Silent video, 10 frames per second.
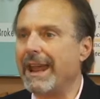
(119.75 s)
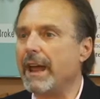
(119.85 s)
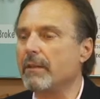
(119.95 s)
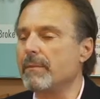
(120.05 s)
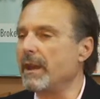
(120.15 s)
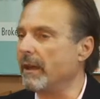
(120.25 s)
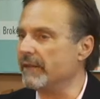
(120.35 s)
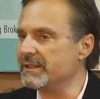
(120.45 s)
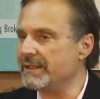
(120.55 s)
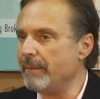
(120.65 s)
element of
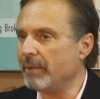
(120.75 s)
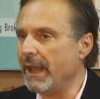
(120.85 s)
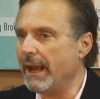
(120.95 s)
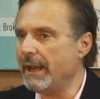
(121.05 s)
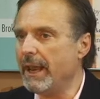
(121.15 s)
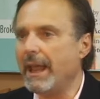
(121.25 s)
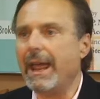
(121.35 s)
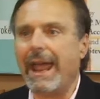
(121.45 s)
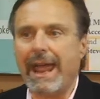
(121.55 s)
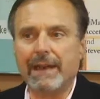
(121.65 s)
estate planning
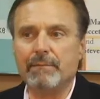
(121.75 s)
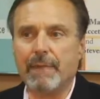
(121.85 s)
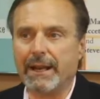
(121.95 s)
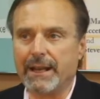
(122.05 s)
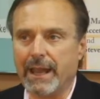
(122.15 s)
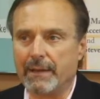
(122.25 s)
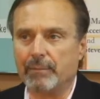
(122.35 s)
and Medicaid